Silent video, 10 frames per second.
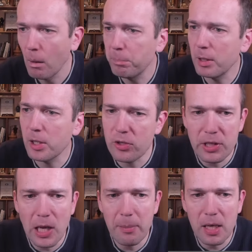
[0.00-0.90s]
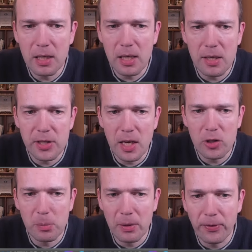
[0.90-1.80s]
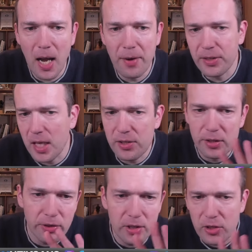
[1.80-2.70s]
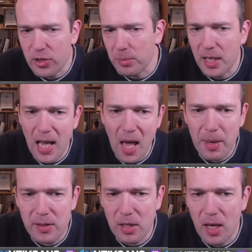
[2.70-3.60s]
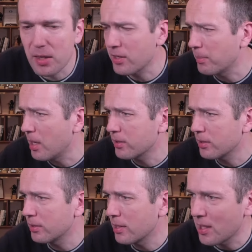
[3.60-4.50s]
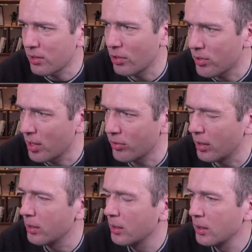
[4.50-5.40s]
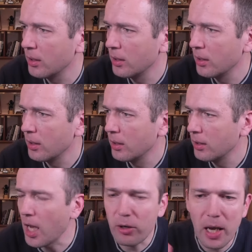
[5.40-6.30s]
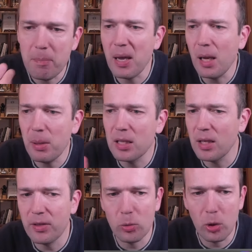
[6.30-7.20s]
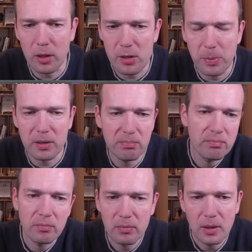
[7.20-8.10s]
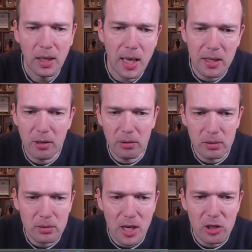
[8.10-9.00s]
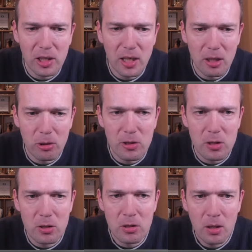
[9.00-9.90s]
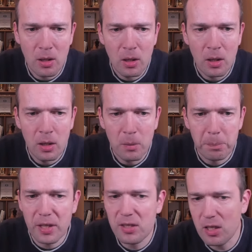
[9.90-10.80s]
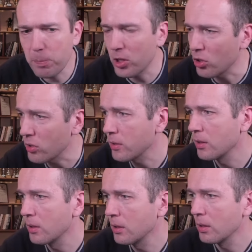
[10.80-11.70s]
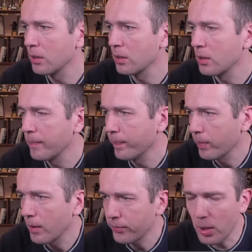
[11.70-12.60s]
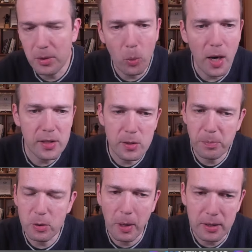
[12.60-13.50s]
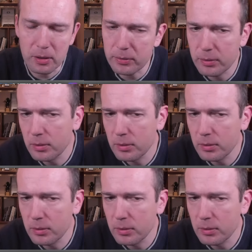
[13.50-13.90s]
Pretty much the same idea. C takes on b5, knight c3, there's some dynamics. The knight is a monster, etc., etc. Yeah, okay, maybe it even works, but I don't know. Actually, it looks pretty suspicious from the white's perspective.